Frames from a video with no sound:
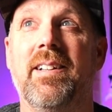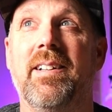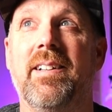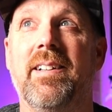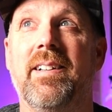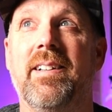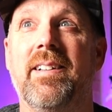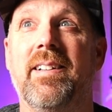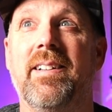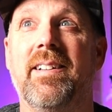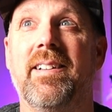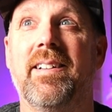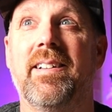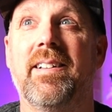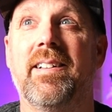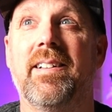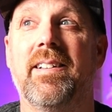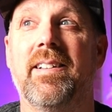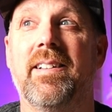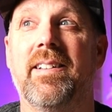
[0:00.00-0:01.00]

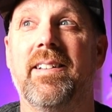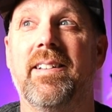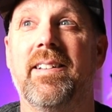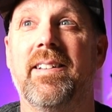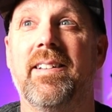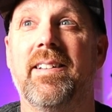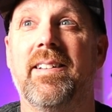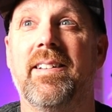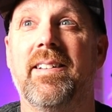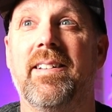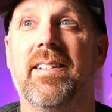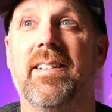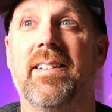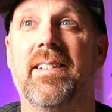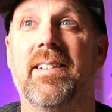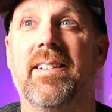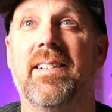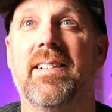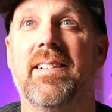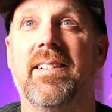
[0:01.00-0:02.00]

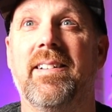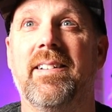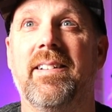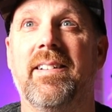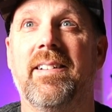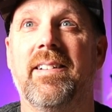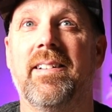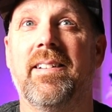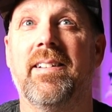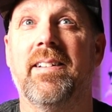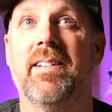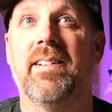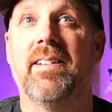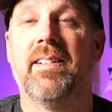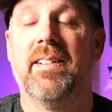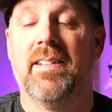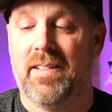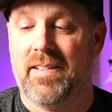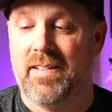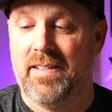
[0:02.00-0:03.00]

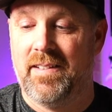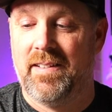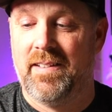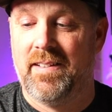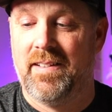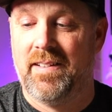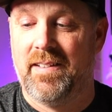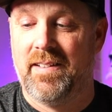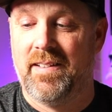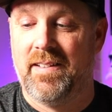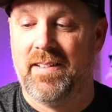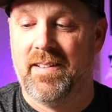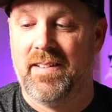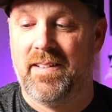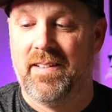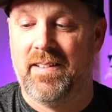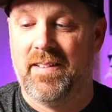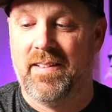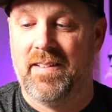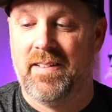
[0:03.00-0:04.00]

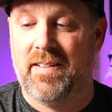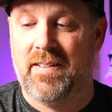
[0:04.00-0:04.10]
[no speech]